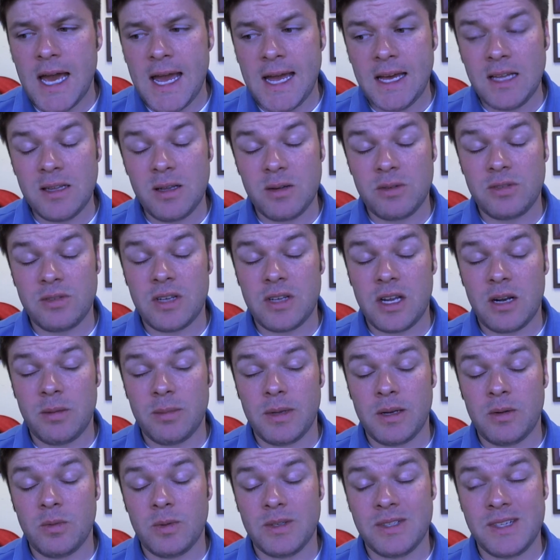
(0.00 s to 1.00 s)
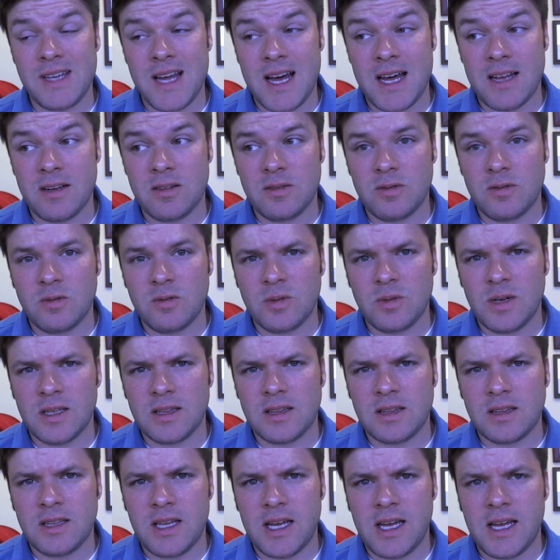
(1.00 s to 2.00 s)
Anglo settlement was not
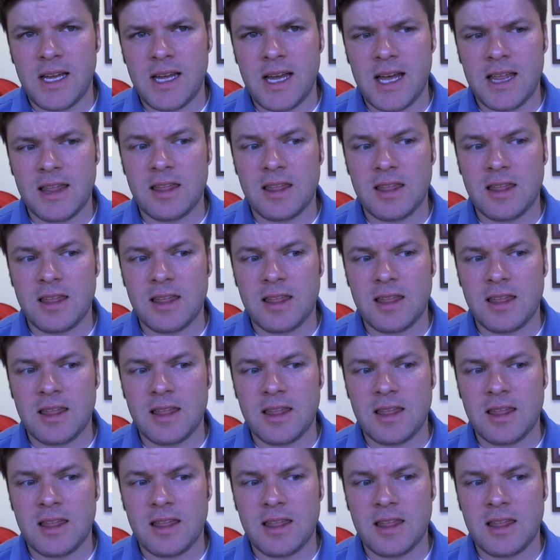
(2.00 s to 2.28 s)
what they